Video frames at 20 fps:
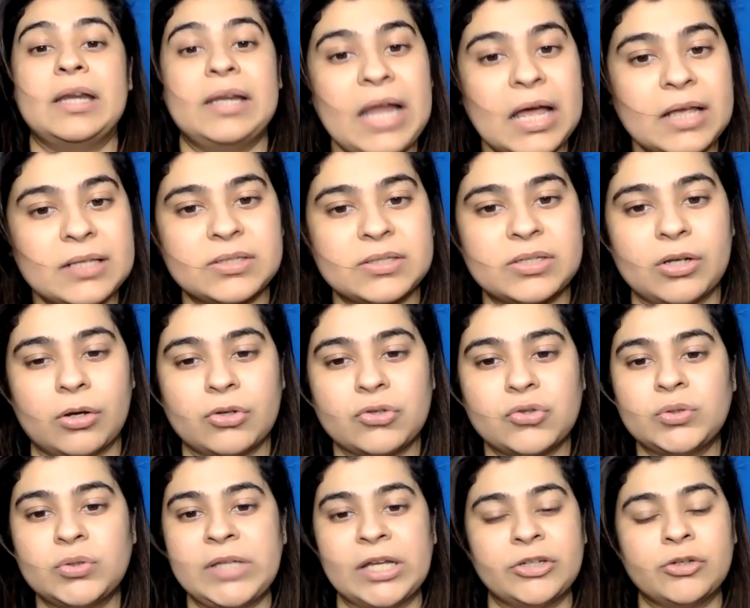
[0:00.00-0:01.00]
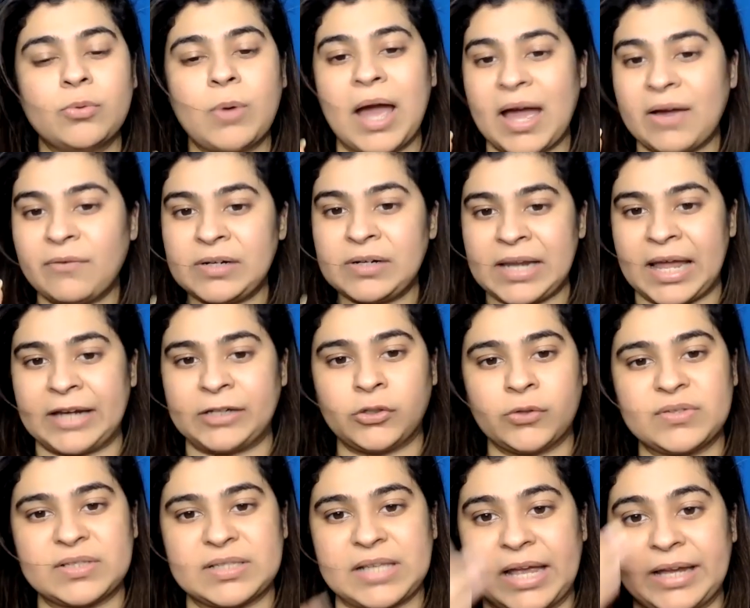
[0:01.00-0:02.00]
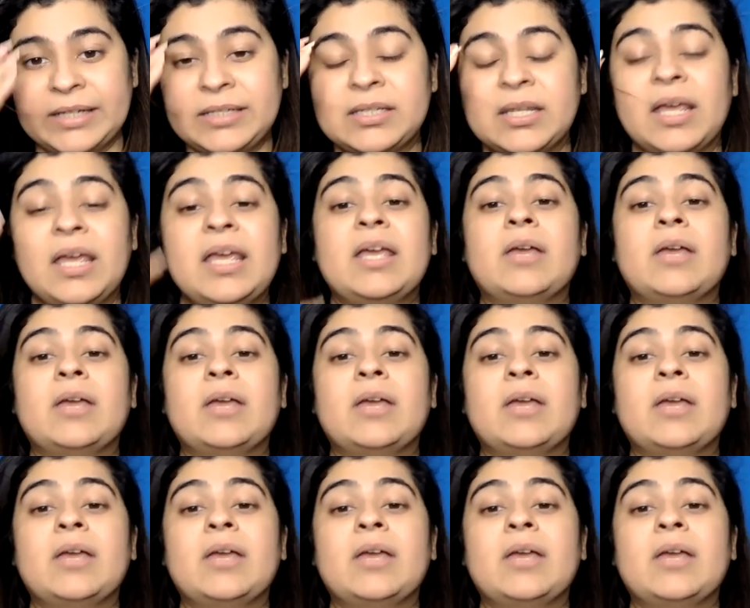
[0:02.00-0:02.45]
last year so that you have a line of sight